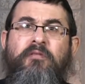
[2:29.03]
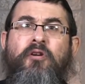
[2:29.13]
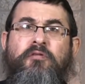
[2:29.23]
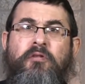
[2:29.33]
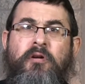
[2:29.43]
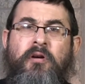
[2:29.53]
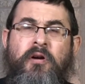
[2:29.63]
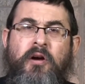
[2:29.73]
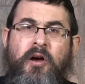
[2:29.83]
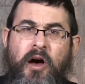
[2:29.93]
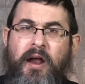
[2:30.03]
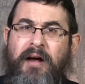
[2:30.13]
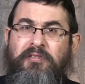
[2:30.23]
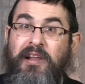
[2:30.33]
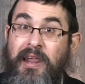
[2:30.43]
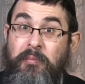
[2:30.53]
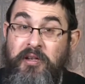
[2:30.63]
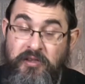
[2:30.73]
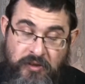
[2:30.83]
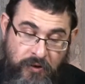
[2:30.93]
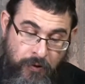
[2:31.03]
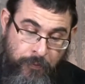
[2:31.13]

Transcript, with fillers: vote for Harav Clemens